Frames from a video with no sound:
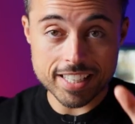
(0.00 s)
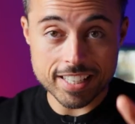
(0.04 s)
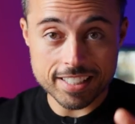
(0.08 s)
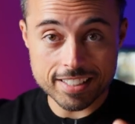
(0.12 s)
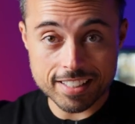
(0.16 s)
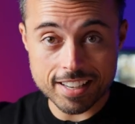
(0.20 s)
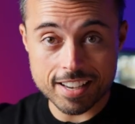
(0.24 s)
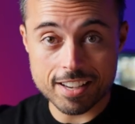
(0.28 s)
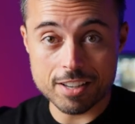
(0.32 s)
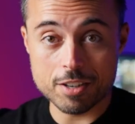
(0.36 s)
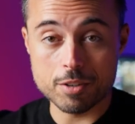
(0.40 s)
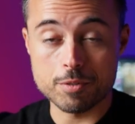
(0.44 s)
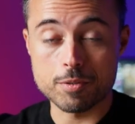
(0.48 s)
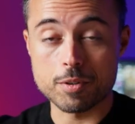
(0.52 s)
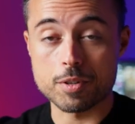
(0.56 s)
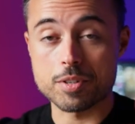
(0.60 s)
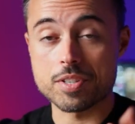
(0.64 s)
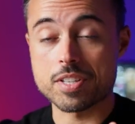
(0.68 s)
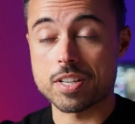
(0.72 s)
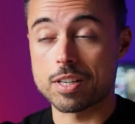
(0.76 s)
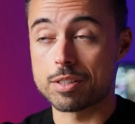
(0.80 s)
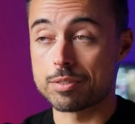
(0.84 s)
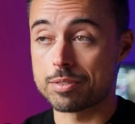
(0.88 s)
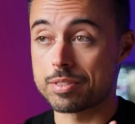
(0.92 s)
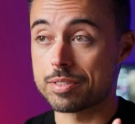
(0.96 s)
getting ahead of
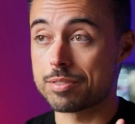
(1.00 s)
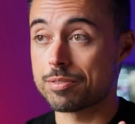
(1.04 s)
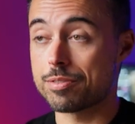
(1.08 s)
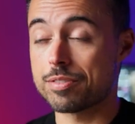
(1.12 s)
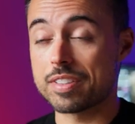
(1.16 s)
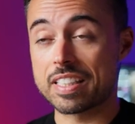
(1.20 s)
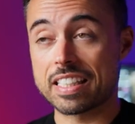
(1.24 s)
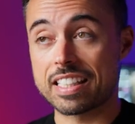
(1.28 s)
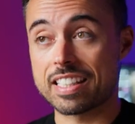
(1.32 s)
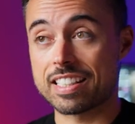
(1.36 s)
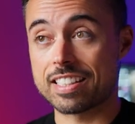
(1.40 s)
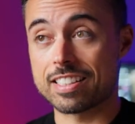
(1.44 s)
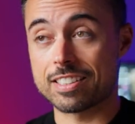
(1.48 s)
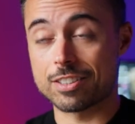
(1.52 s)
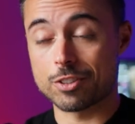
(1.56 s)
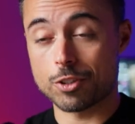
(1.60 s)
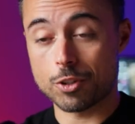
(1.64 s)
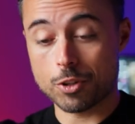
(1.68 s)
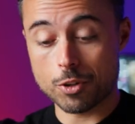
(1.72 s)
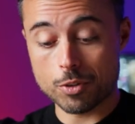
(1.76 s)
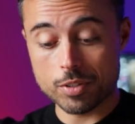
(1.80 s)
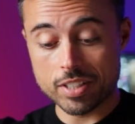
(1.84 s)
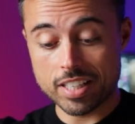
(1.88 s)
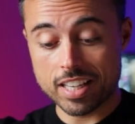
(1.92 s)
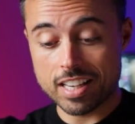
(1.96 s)
yourself and thinking,
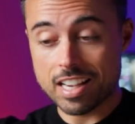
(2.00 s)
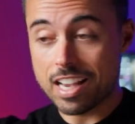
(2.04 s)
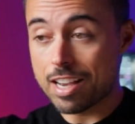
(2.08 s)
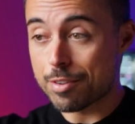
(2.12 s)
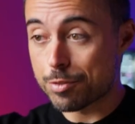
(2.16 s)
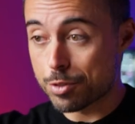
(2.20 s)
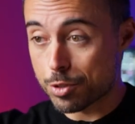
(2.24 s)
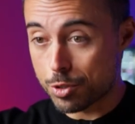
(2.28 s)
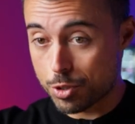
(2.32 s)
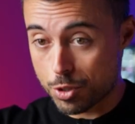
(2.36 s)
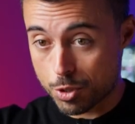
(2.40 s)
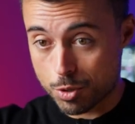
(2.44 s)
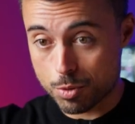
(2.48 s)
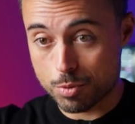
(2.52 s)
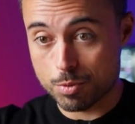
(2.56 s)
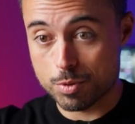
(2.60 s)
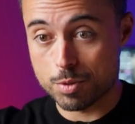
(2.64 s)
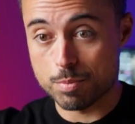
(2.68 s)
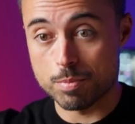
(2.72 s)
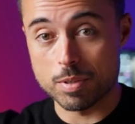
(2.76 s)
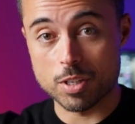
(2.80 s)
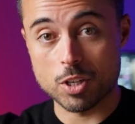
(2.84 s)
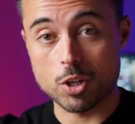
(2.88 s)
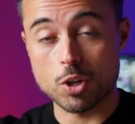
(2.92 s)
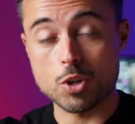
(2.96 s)
not only I have to
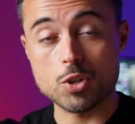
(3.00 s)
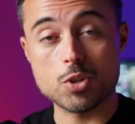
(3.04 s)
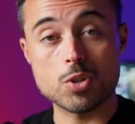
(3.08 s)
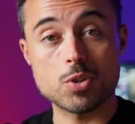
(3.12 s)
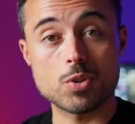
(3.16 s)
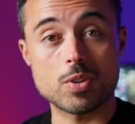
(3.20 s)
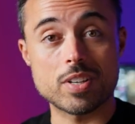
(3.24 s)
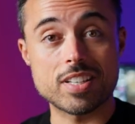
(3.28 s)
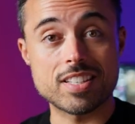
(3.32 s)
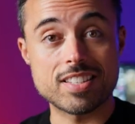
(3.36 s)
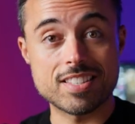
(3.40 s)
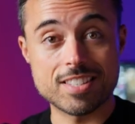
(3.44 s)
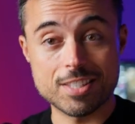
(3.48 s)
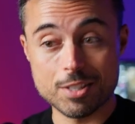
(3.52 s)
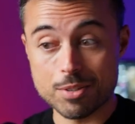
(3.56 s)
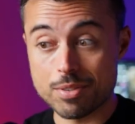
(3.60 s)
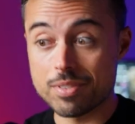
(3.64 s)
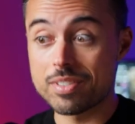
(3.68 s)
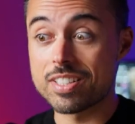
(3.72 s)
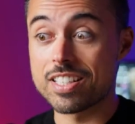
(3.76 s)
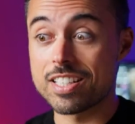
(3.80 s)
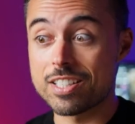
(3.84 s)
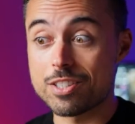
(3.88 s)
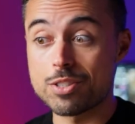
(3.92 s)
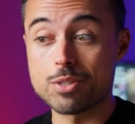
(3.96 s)
choose, but also I still
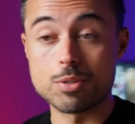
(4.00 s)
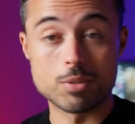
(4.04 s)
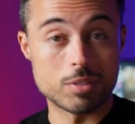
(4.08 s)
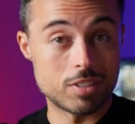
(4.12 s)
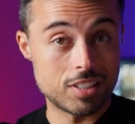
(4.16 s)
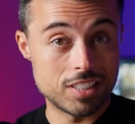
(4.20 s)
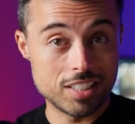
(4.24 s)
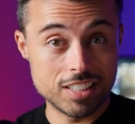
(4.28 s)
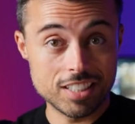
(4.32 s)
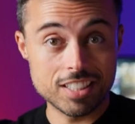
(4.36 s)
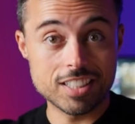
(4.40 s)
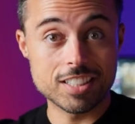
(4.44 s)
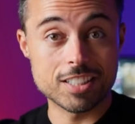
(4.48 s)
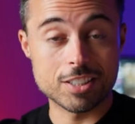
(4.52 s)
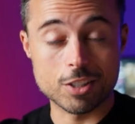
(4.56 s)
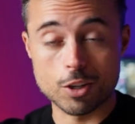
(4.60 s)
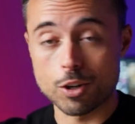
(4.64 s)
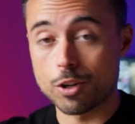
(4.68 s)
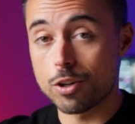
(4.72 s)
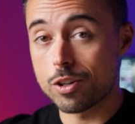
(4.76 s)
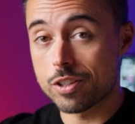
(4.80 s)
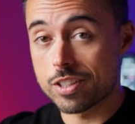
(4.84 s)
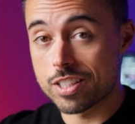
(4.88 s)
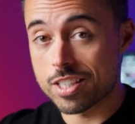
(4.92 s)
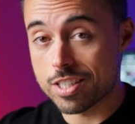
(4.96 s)
need to learn
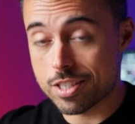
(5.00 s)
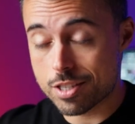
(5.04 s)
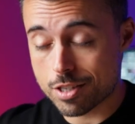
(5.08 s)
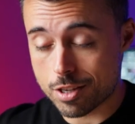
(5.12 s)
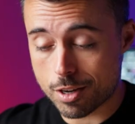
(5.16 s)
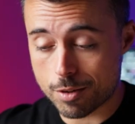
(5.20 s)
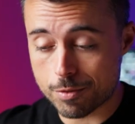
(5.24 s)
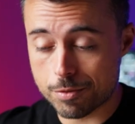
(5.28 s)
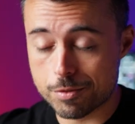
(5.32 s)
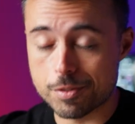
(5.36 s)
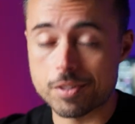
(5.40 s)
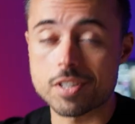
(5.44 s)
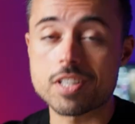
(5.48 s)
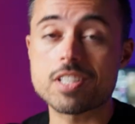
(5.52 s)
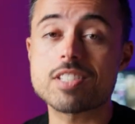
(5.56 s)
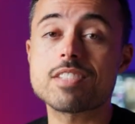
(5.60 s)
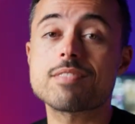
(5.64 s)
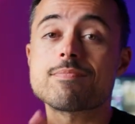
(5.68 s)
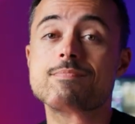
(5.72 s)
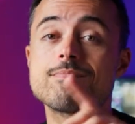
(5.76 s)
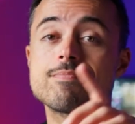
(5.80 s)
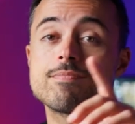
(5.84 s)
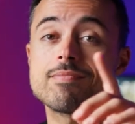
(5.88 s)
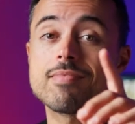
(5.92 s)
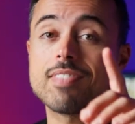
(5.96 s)
all of these softwares,
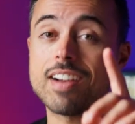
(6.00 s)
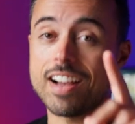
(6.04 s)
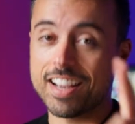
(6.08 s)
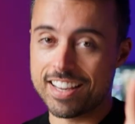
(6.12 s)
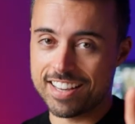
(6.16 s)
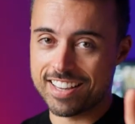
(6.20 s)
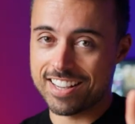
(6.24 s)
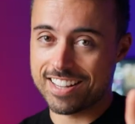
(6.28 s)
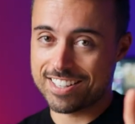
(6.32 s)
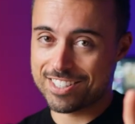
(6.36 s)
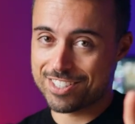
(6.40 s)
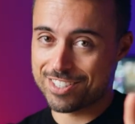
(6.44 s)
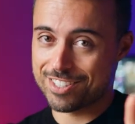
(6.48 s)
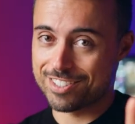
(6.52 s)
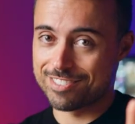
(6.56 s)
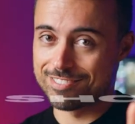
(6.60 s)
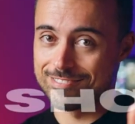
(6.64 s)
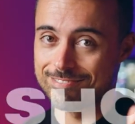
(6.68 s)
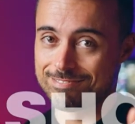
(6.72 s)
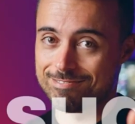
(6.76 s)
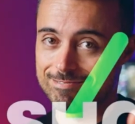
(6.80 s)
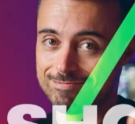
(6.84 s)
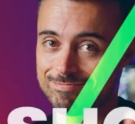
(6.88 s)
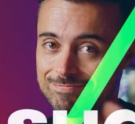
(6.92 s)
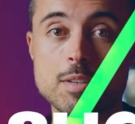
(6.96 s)
I gotcha.
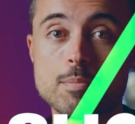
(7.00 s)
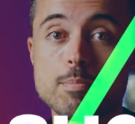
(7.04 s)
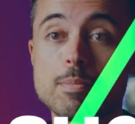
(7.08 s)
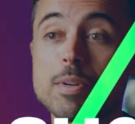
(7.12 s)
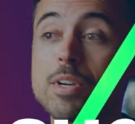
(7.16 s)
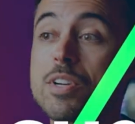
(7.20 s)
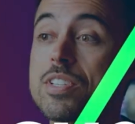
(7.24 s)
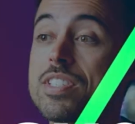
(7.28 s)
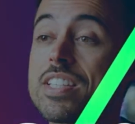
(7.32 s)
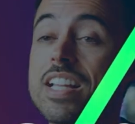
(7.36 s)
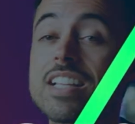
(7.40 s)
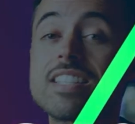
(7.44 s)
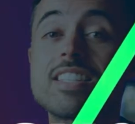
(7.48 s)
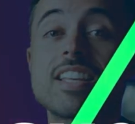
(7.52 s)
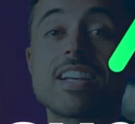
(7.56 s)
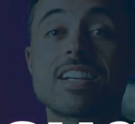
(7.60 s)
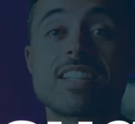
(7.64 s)
Because that's